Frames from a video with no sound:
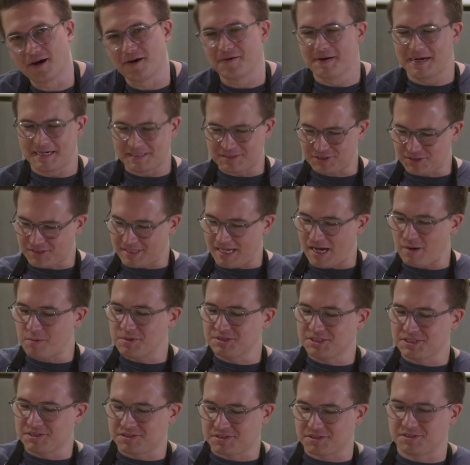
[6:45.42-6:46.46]
All right, so that
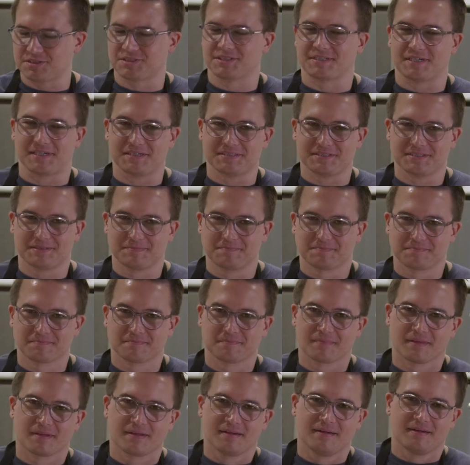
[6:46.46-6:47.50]
was a success.
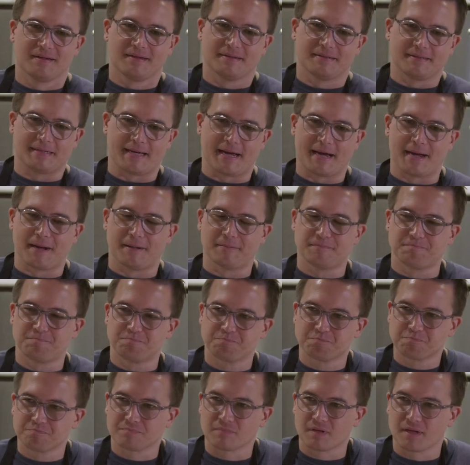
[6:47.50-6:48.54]
Now,
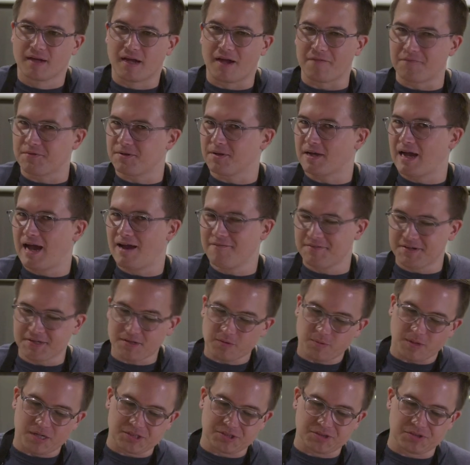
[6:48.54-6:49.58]
if you have any
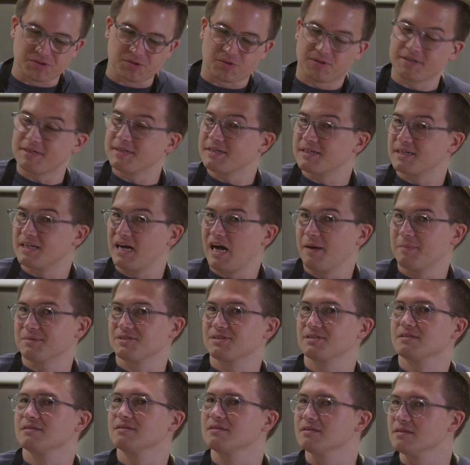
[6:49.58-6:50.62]
questions or any comments,
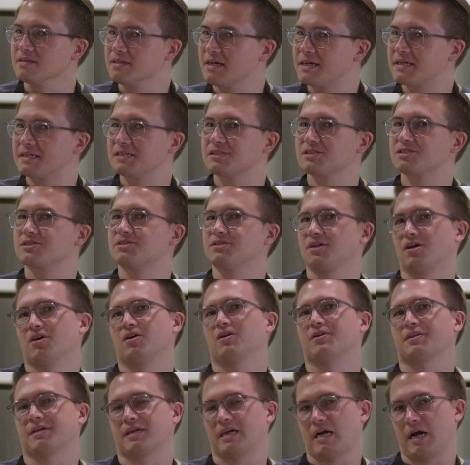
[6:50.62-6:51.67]
let us know
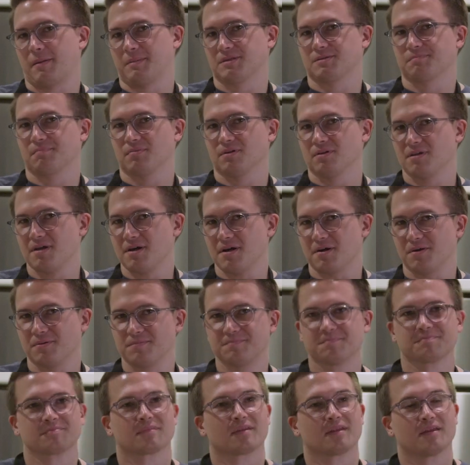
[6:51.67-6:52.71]
in the comments below.
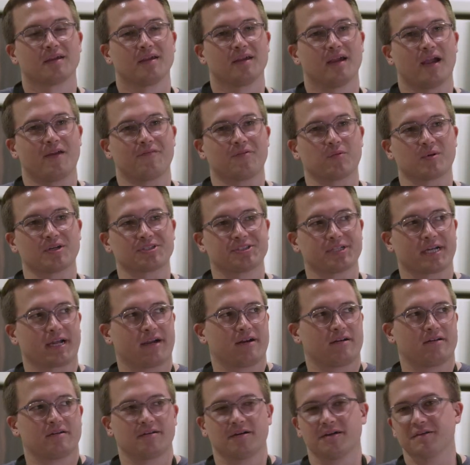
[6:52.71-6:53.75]
If you want to check
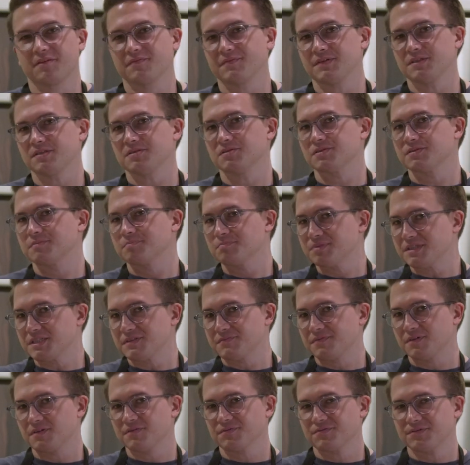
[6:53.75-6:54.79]
out our other videos, please
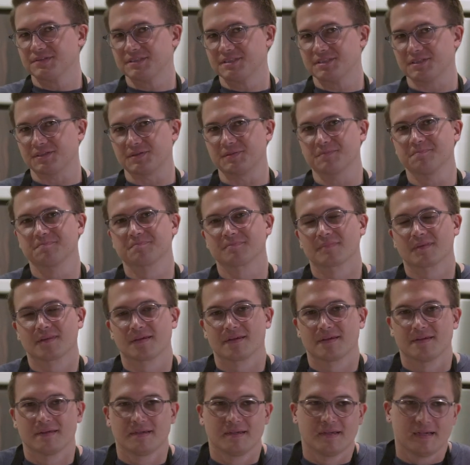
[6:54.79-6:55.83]
feel free to.
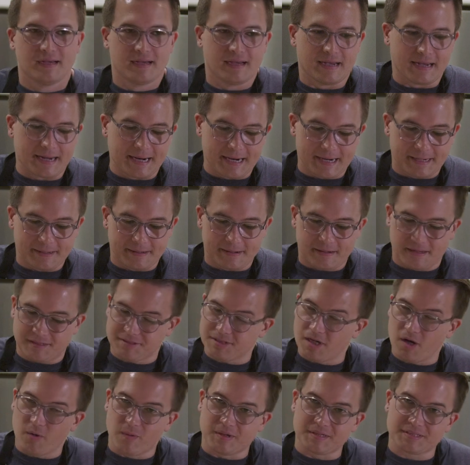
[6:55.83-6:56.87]
And as
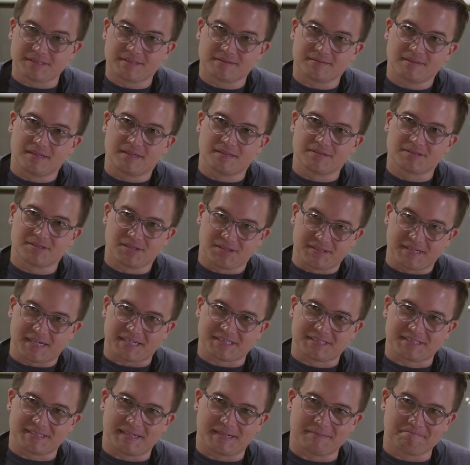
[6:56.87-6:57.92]
always, until
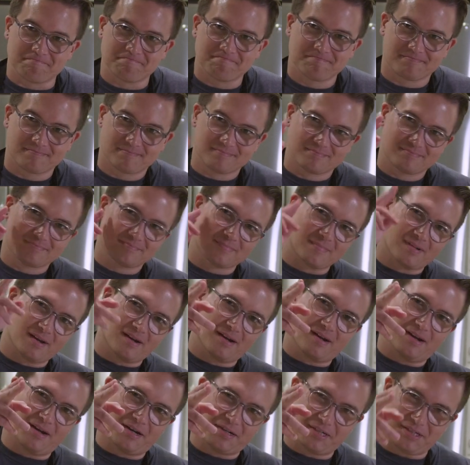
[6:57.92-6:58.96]
next time,
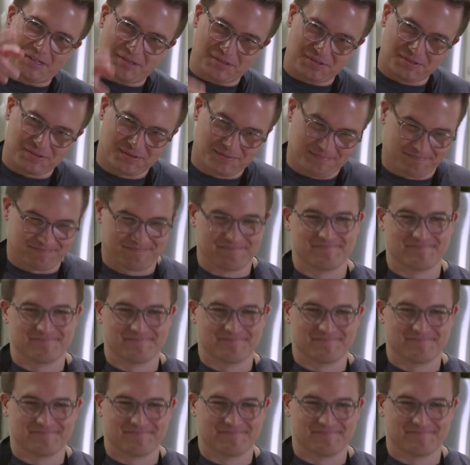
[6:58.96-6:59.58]
adios.